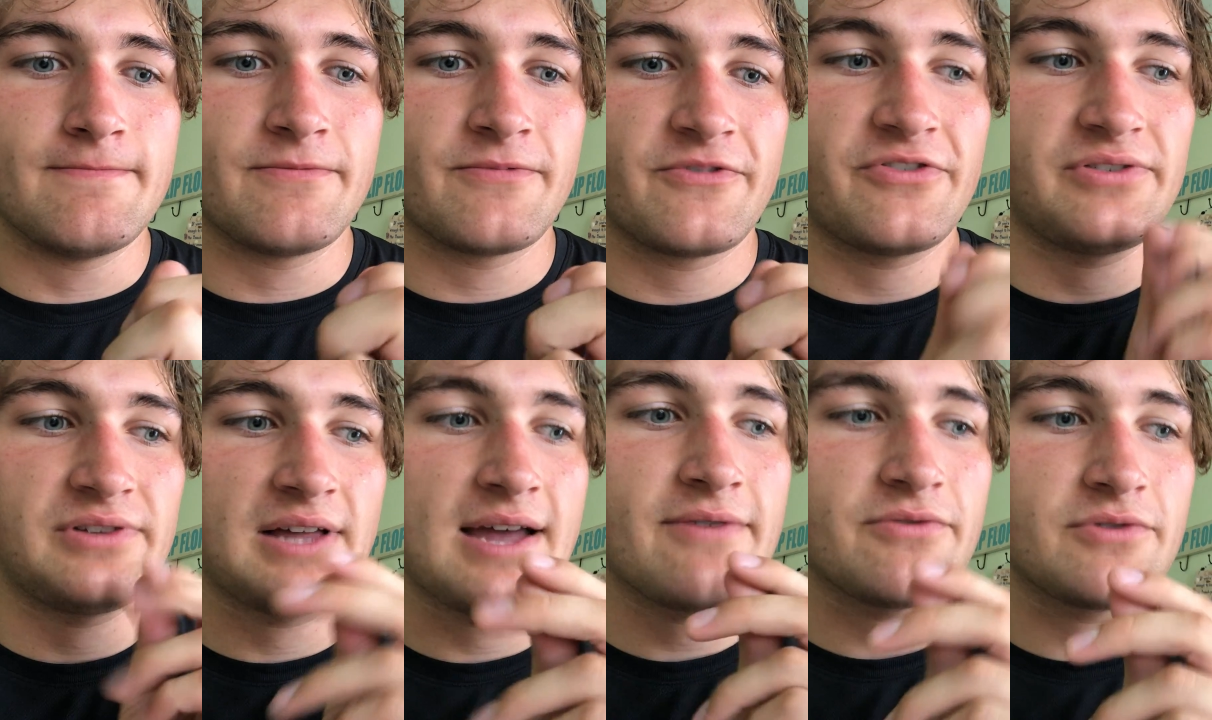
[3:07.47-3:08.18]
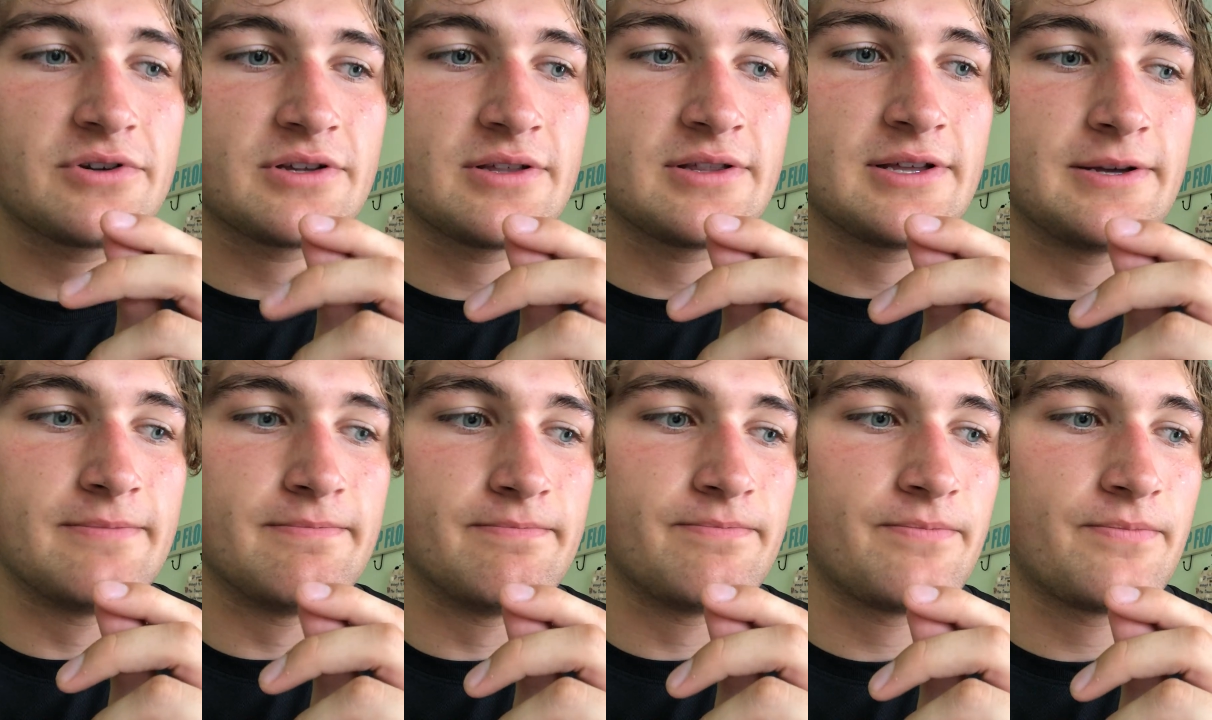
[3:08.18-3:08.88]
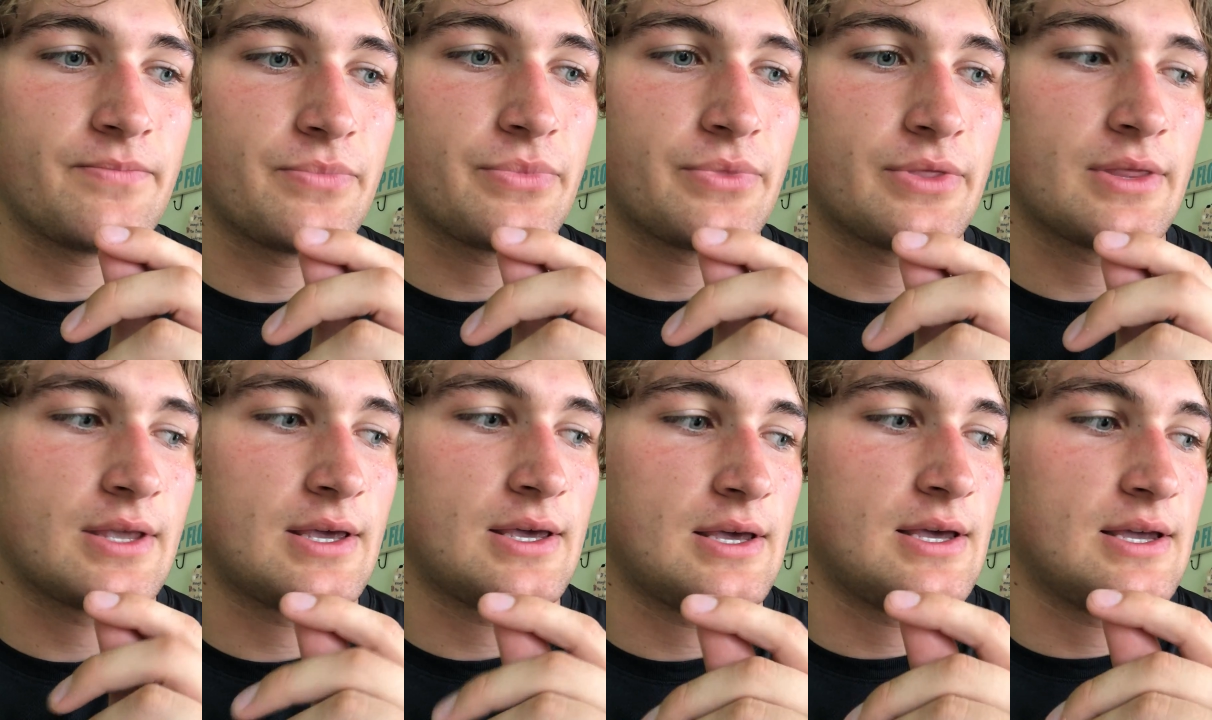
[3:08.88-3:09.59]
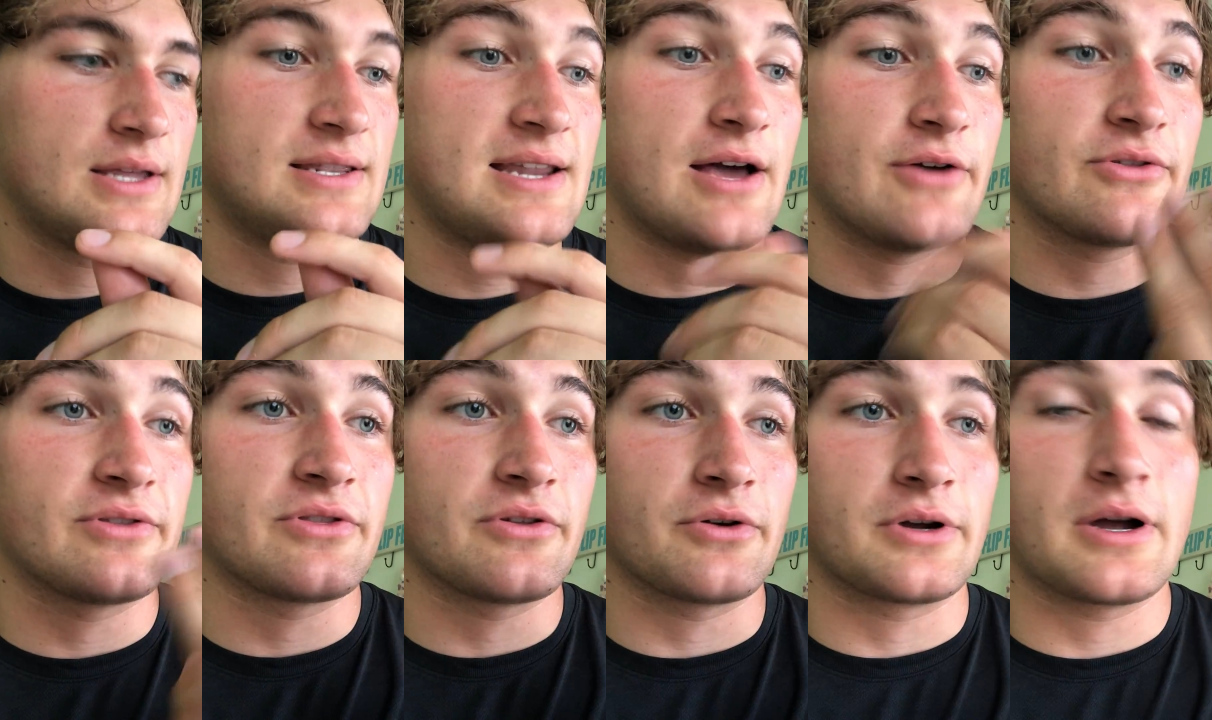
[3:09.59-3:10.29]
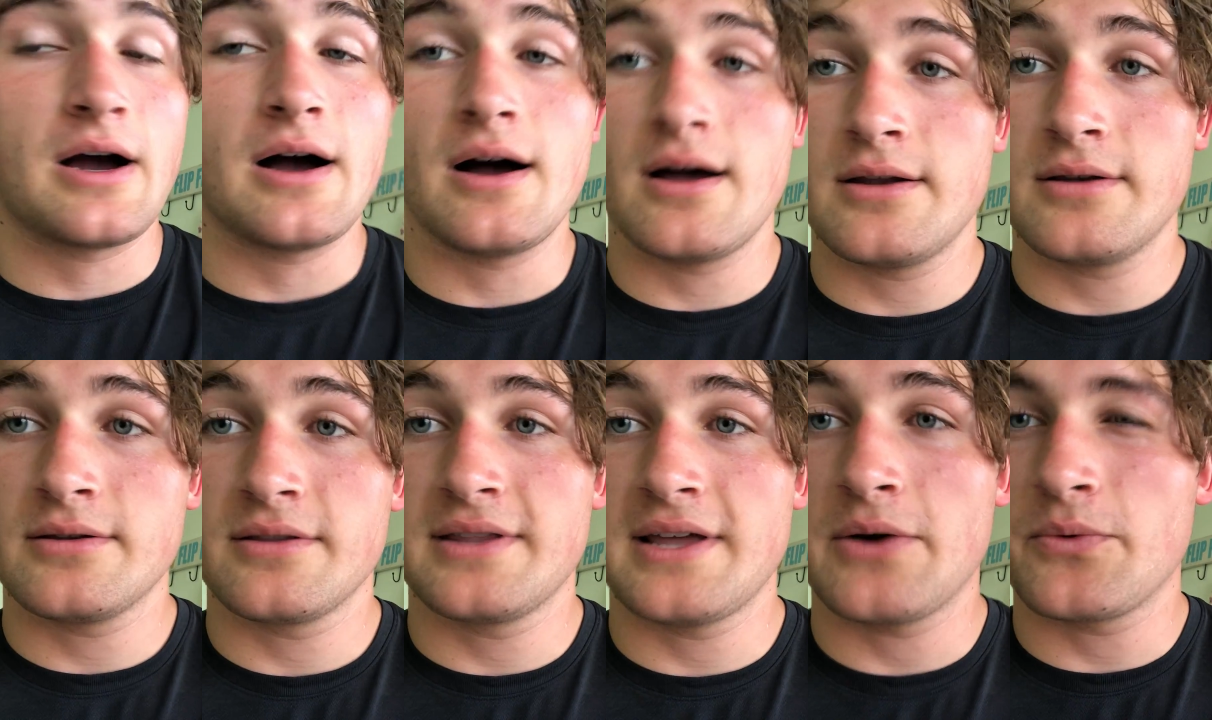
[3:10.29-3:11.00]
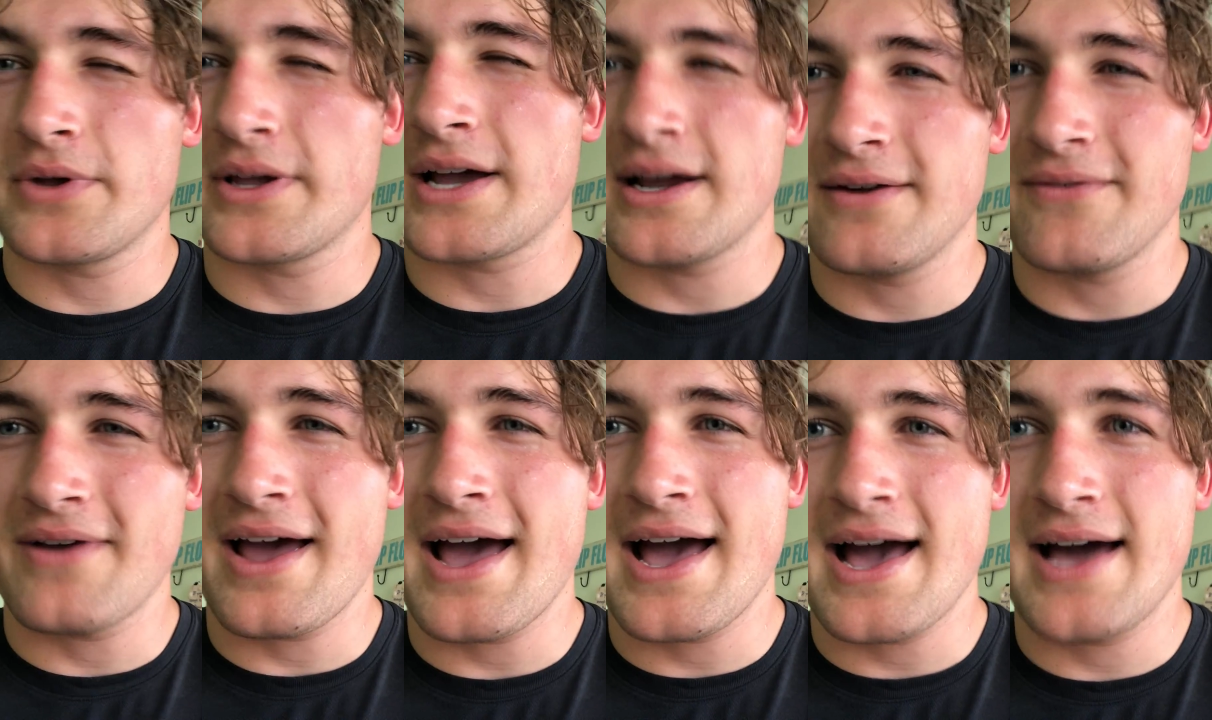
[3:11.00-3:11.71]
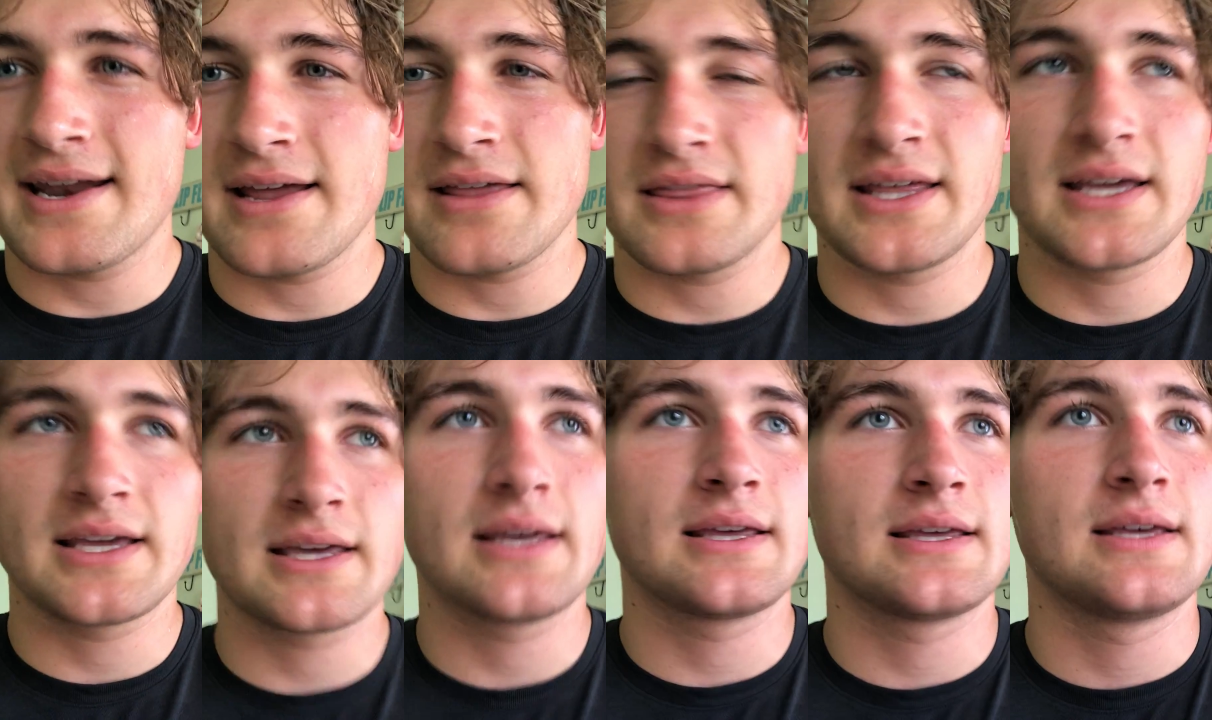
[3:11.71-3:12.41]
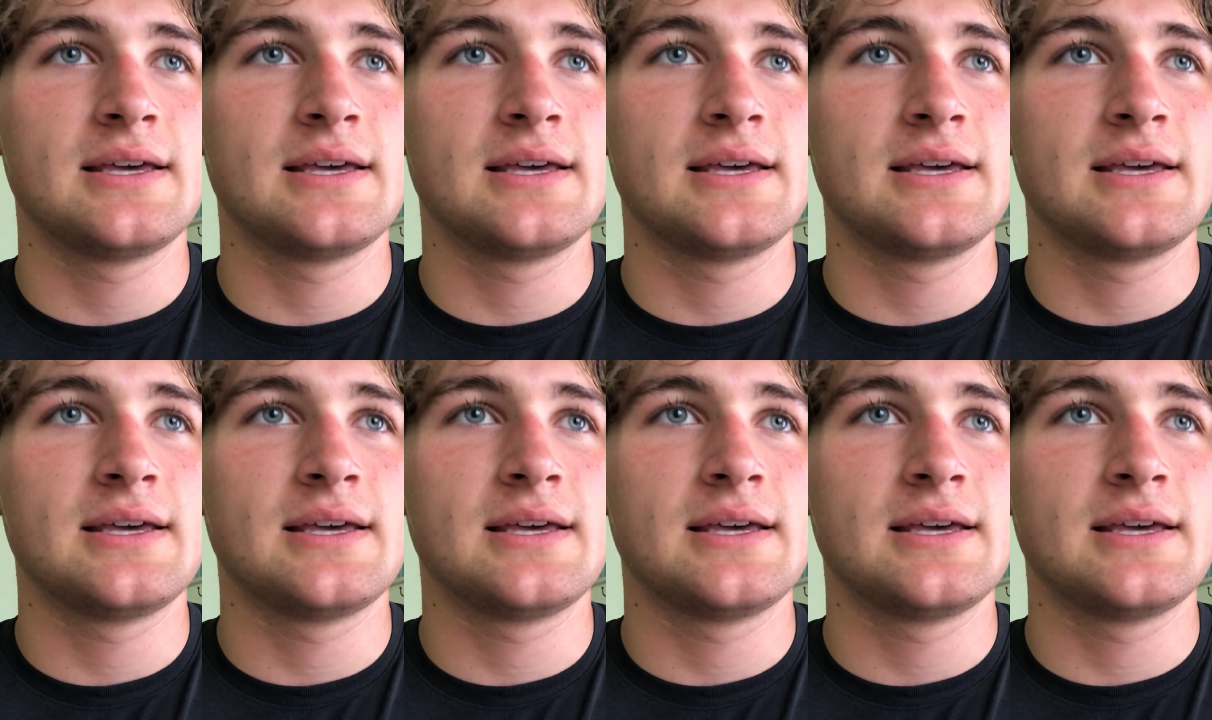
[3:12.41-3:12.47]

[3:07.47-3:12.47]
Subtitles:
flavor to them now that they're gone, that we kind of add, I think.